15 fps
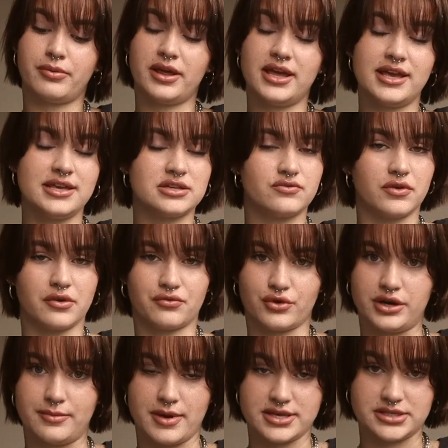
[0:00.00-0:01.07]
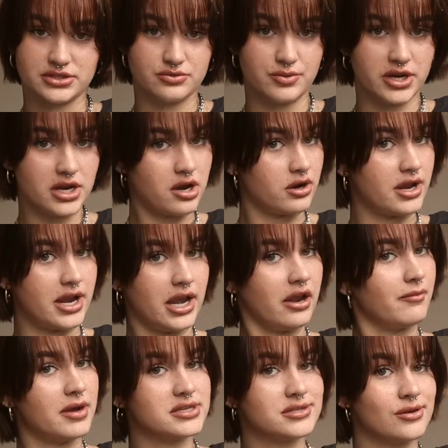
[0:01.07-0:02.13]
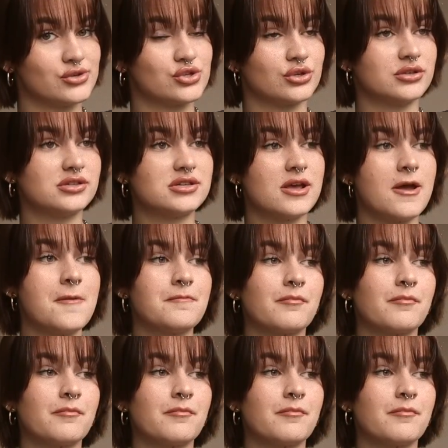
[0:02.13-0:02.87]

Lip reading: please feel free to message me on any of my socials.